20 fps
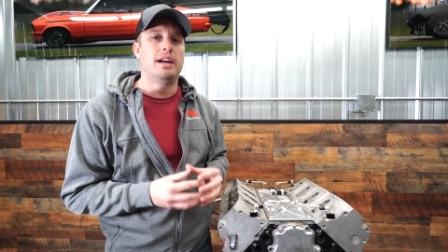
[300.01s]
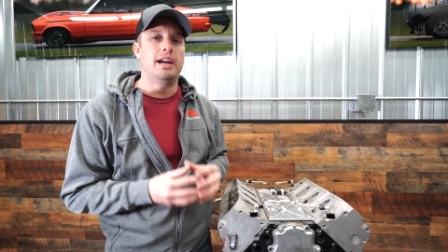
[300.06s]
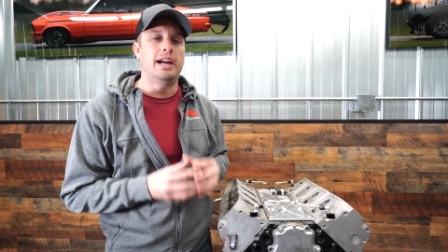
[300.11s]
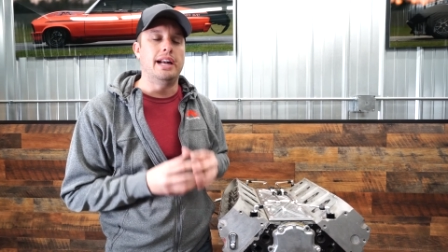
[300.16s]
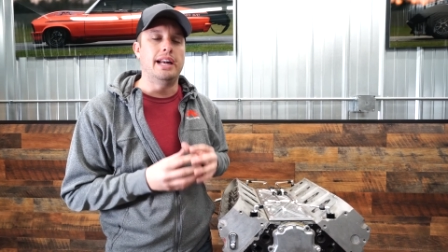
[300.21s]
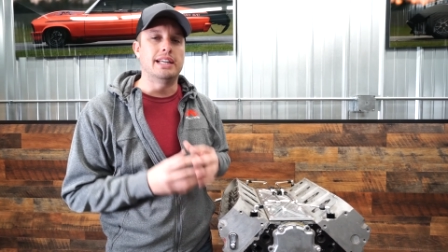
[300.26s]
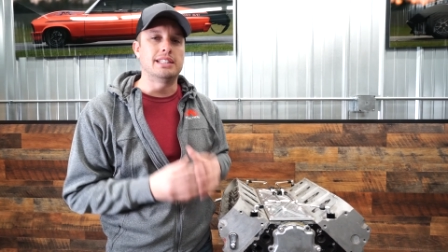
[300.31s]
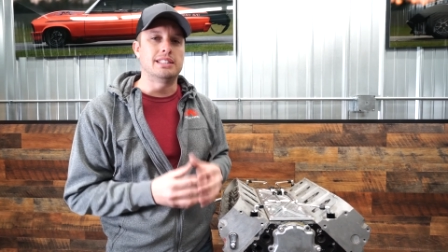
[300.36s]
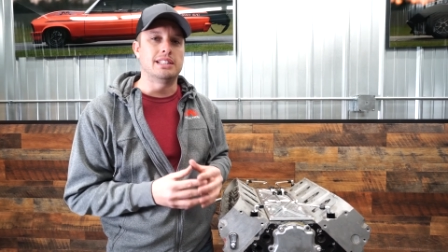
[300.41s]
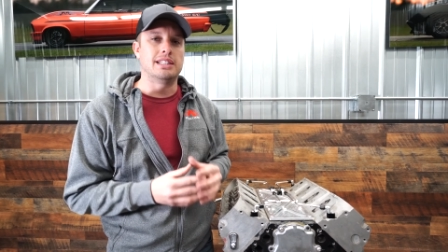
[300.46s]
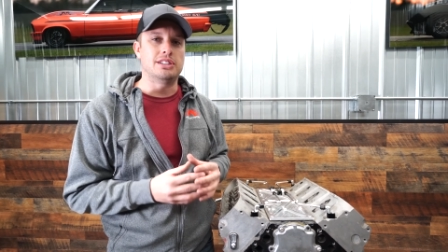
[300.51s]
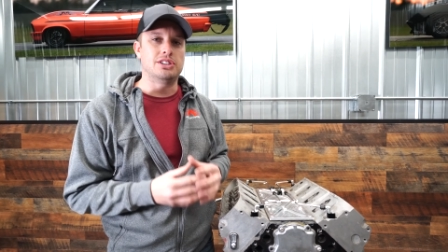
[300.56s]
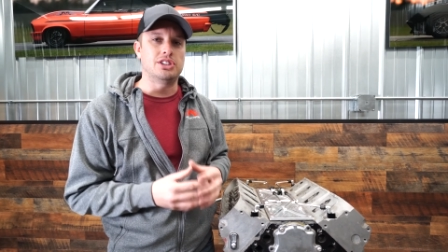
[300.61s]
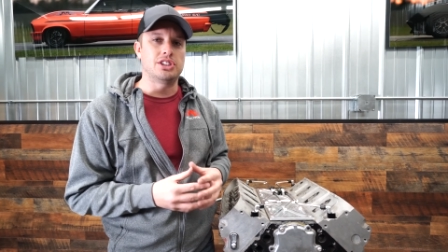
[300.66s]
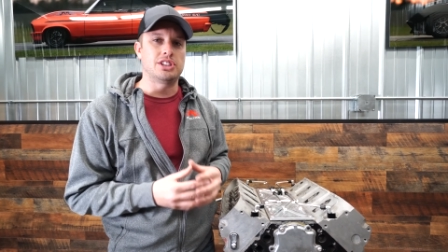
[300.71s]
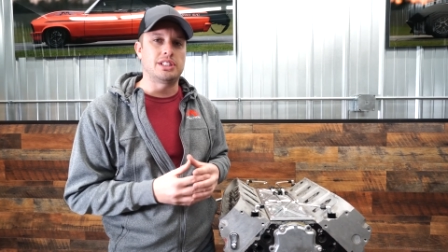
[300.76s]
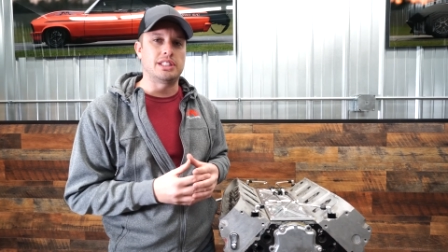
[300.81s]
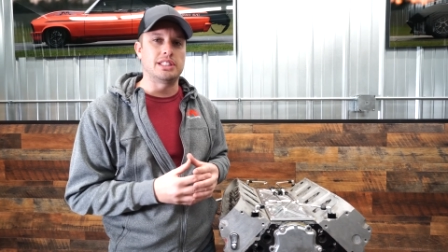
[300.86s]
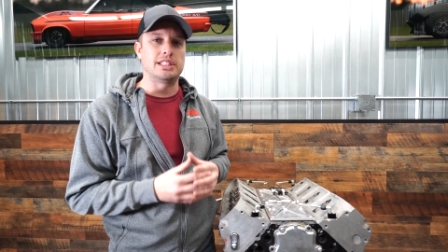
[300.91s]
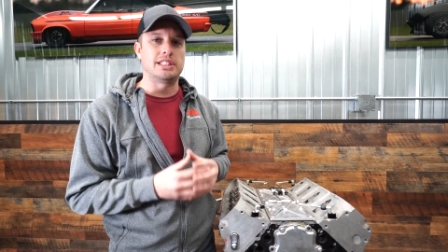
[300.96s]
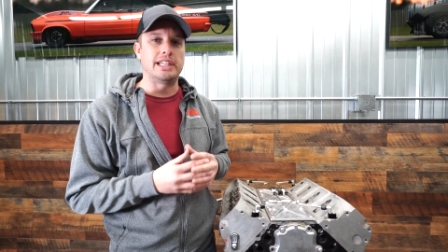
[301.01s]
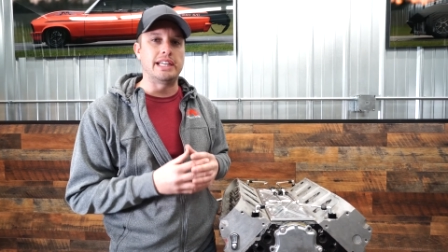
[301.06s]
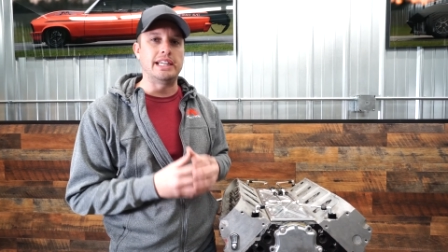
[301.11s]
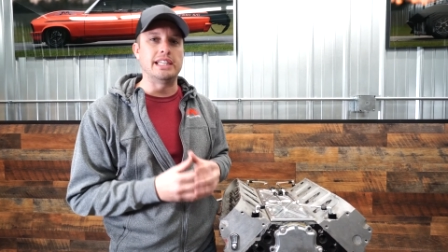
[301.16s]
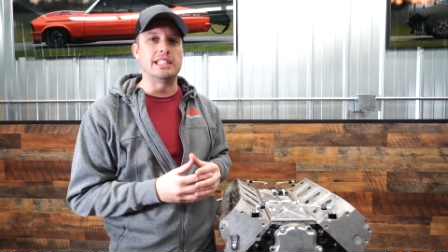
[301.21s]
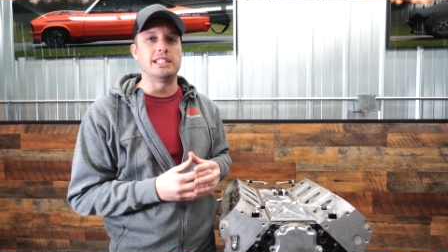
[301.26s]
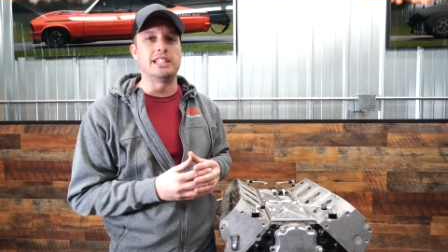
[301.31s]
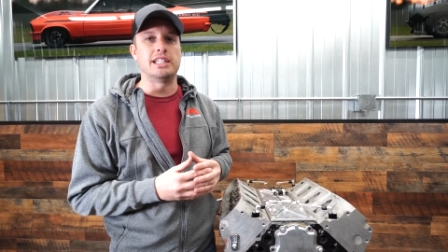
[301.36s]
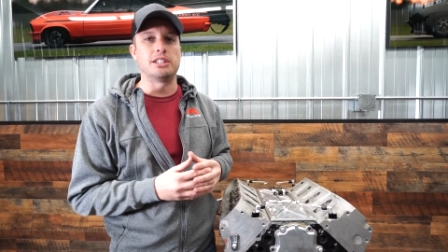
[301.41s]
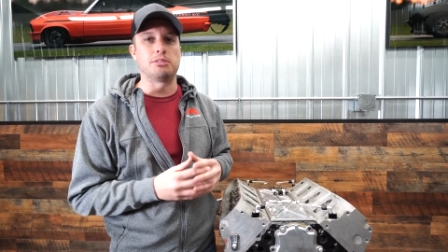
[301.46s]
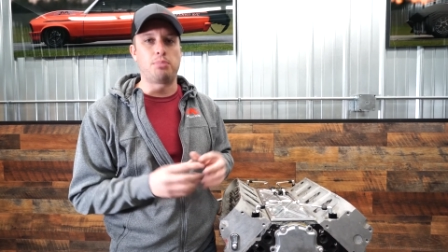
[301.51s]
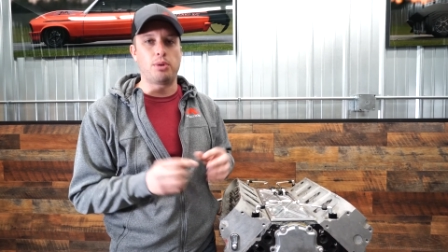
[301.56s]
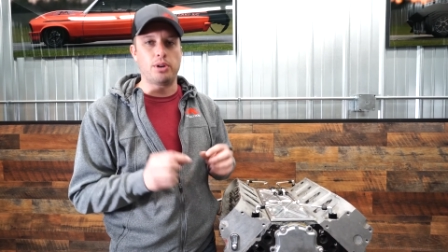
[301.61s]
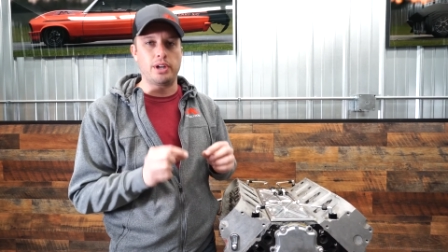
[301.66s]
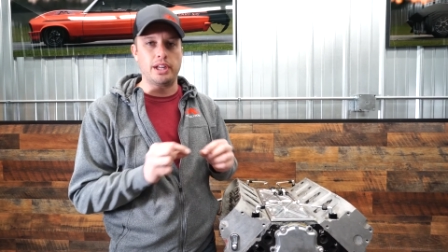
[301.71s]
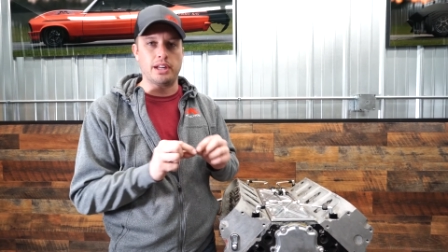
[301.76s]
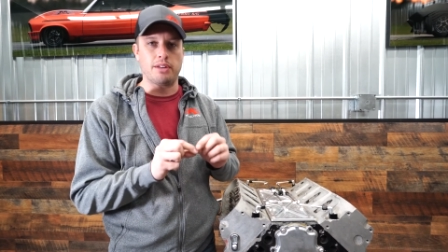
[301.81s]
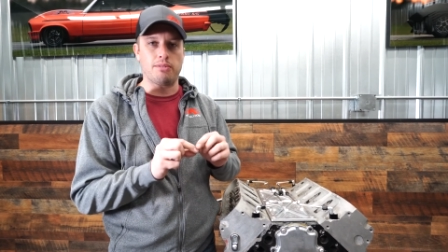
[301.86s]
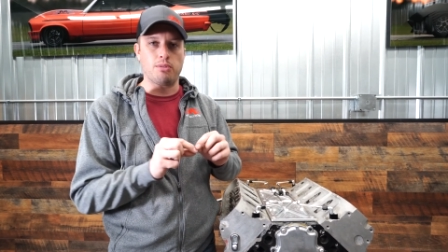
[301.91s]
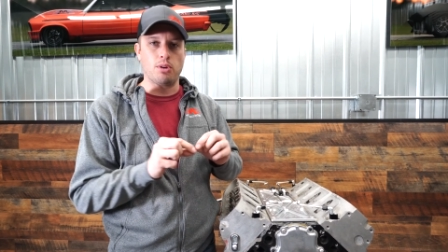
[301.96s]
It isn't just as easy as
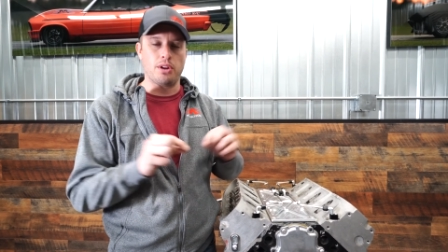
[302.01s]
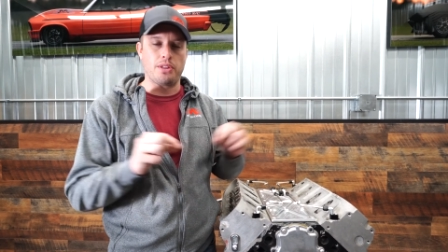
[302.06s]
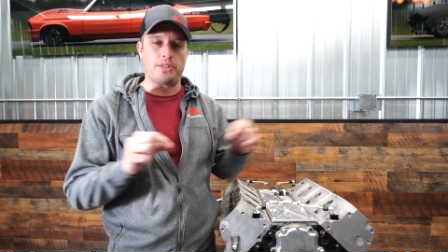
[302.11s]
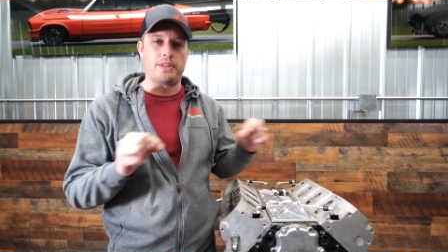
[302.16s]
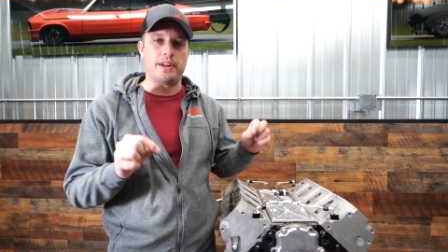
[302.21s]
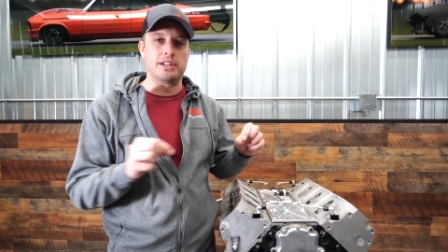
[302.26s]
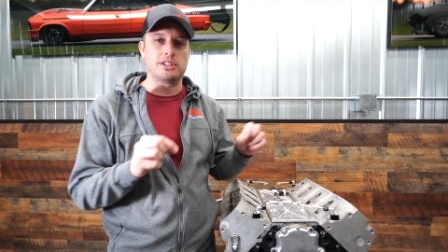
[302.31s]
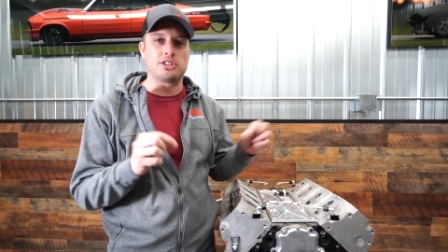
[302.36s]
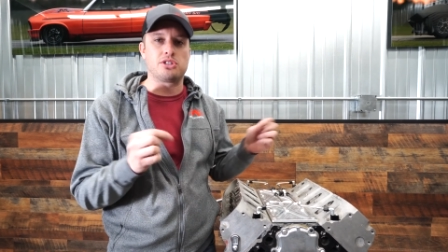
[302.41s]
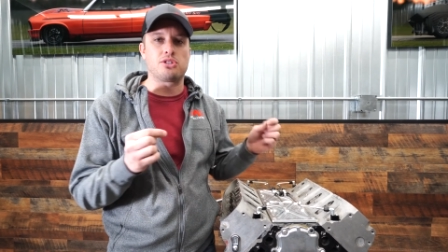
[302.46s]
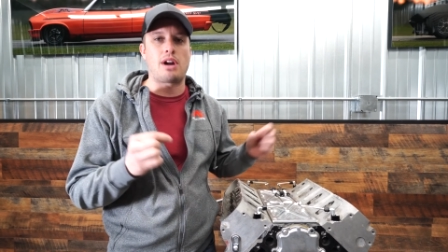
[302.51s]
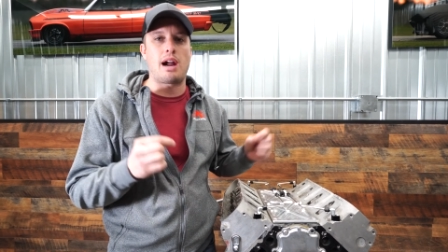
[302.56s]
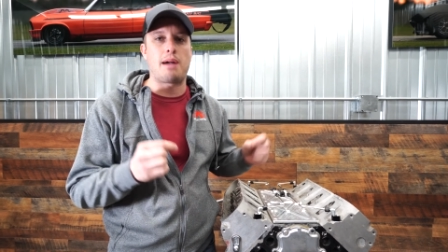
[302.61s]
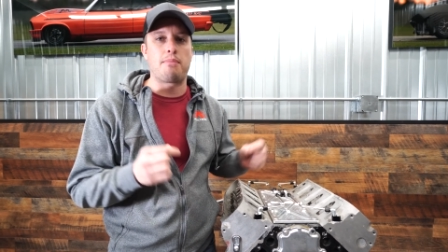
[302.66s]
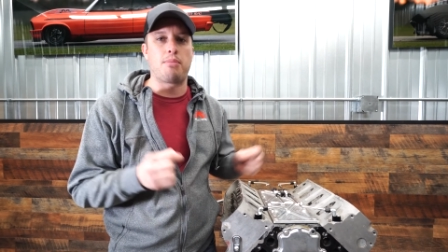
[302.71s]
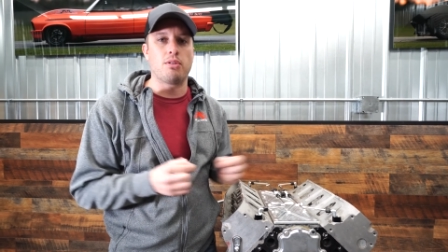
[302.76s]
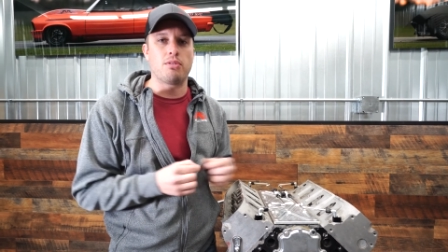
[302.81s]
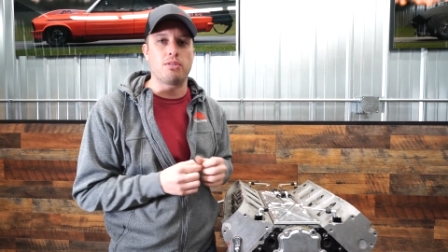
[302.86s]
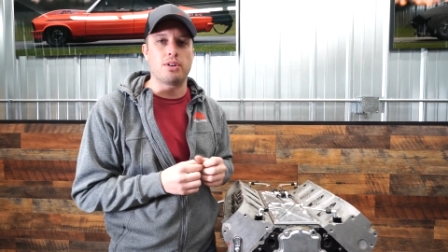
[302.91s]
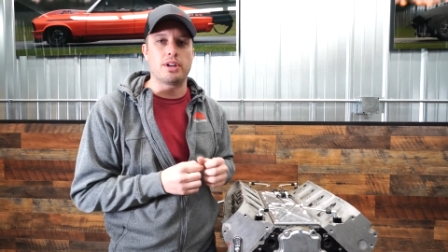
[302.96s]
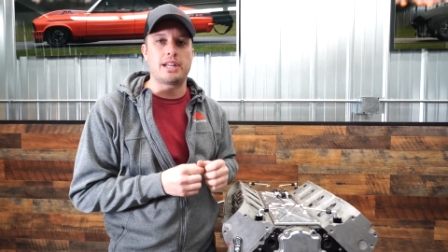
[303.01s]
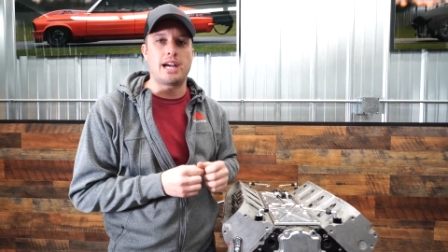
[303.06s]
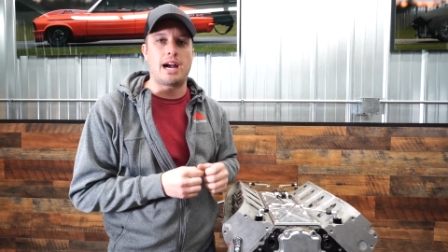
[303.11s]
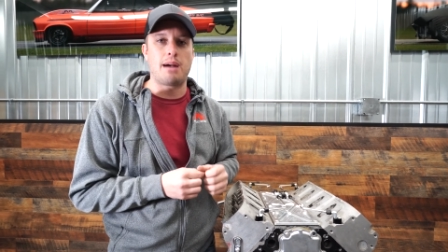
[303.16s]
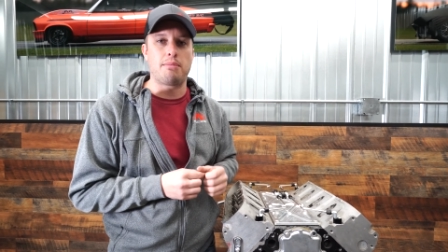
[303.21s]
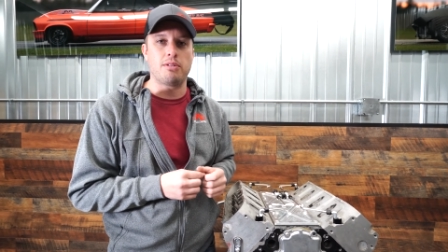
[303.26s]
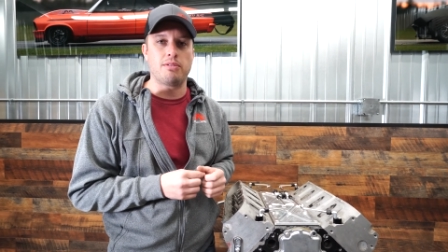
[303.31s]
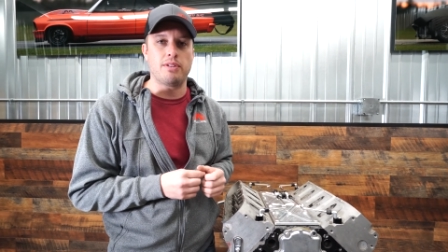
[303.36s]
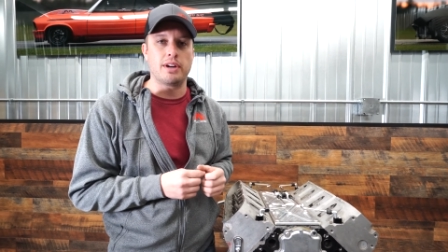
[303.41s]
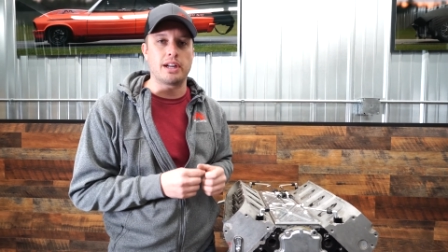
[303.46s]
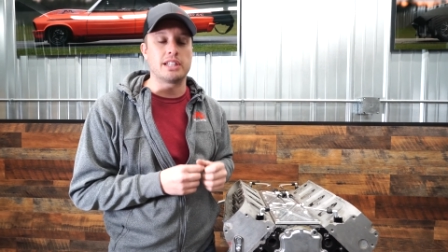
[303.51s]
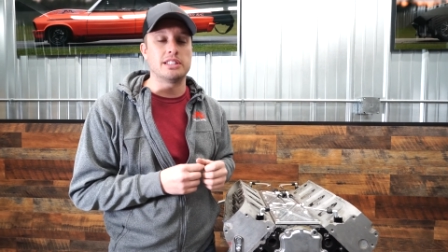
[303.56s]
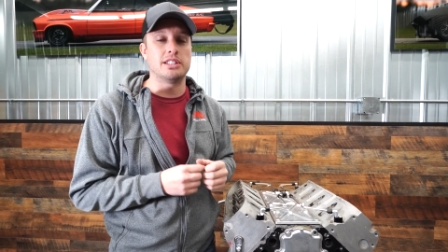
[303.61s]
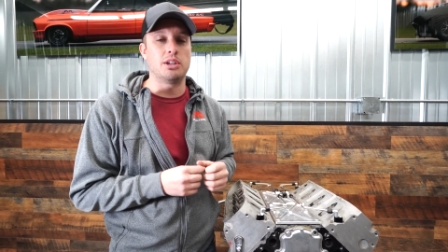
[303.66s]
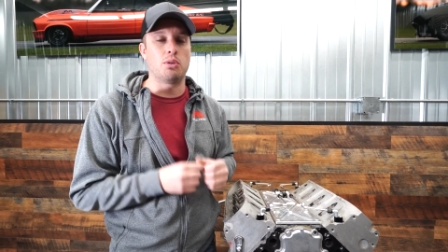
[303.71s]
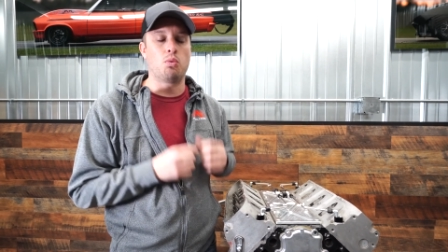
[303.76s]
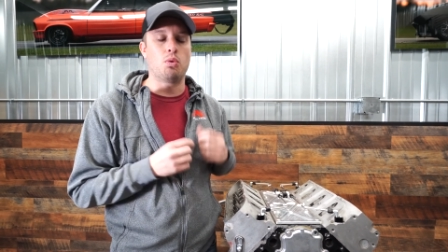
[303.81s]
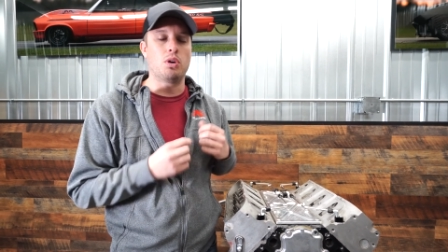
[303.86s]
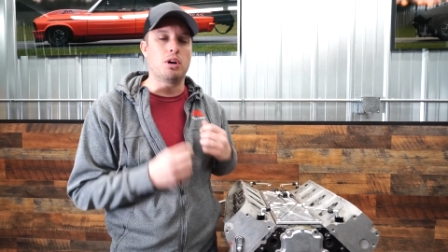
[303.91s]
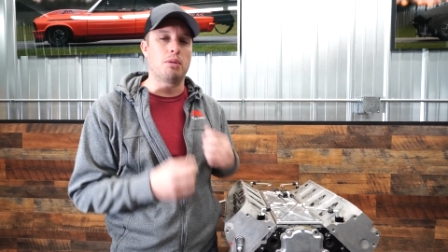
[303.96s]
putting a real thin strap over the top of it because
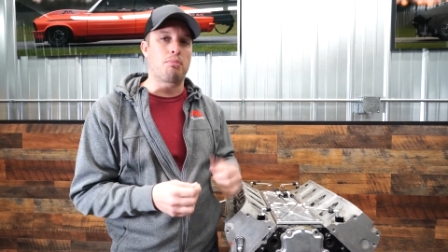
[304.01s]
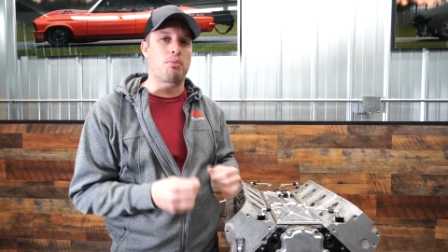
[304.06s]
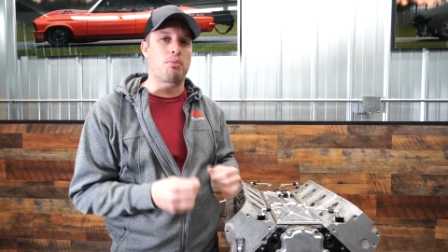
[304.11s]
it will